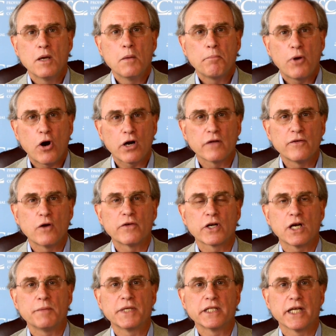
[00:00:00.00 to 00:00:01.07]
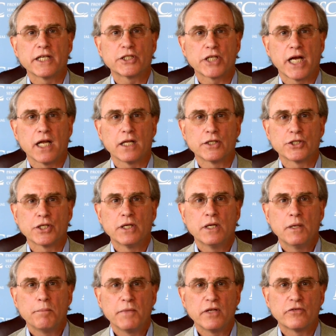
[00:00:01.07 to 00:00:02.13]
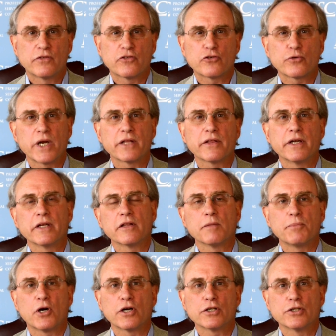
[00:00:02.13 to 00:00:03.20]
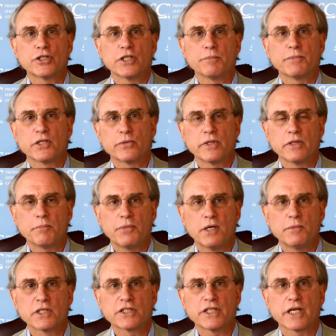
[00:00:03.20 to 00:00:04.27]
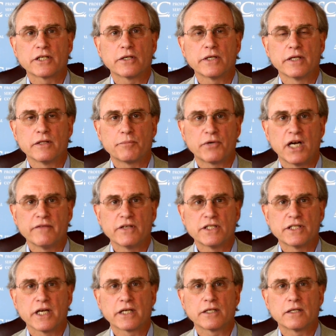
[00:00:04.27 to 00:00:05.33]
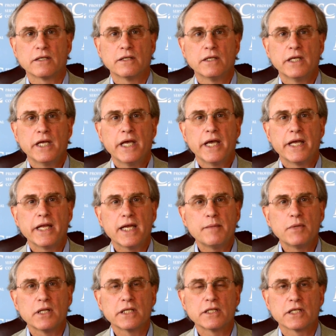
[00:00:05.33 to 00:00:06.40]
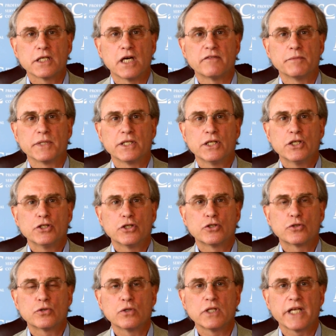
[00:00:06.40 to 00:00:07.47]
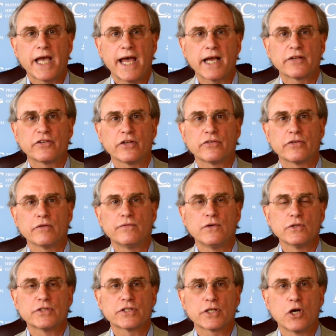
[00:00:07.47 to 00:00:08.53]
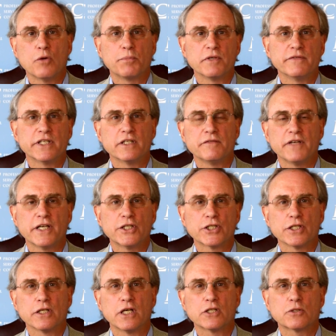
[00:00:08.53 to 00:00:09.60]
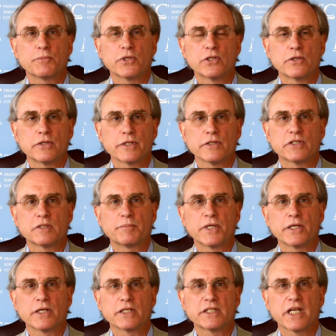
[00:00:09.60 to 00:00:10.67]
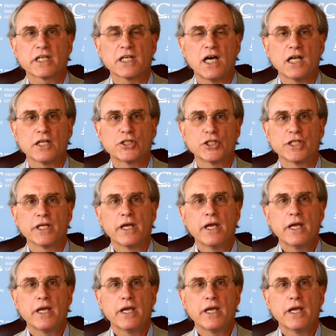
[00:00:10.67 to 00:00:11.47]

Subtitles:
Part of overcoming that challenge means strengthening the partnership between the public sector and the private sector, enabling the government to truly access the full scope of innovation, entrepreneurial spirit, technology,